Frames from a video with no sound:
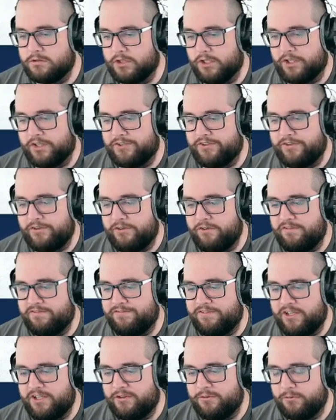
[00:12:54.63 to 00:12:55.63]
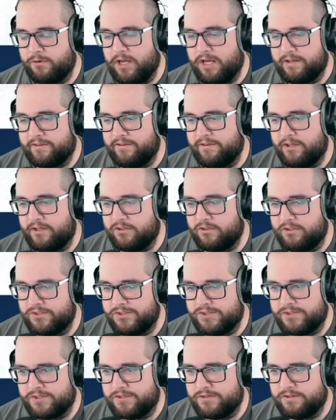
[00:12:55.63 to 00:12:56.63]
Gonna continue to feed the rock the
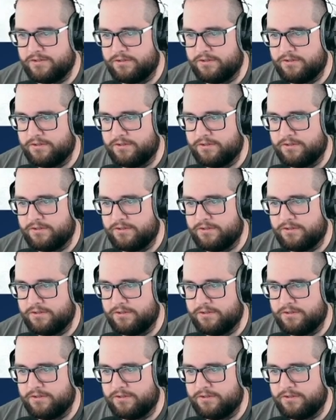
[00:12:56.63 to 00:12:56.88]
Nichols.